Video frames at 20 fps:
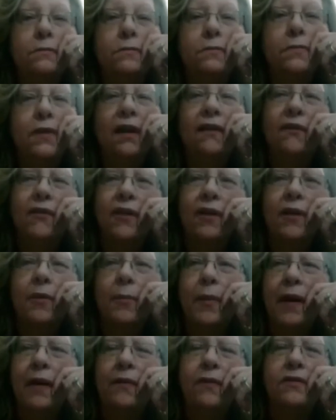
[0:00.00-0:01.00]
Not really a
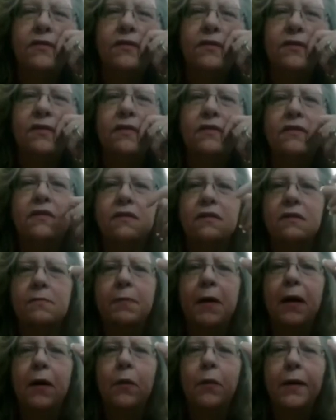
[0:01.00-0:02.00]
power surge, just
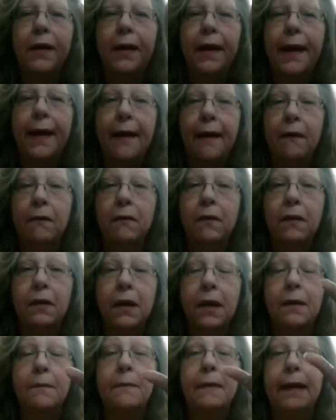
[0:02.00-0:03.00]
power went out and
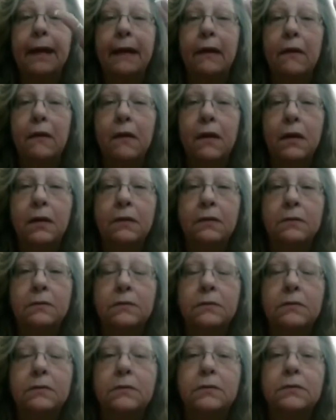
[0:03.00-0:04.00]
came back on.
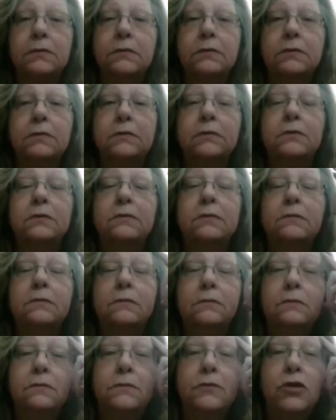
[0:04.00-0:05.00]

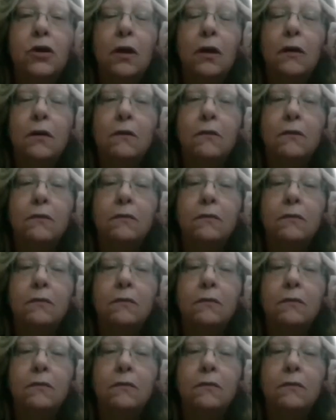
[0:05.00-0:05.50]
So,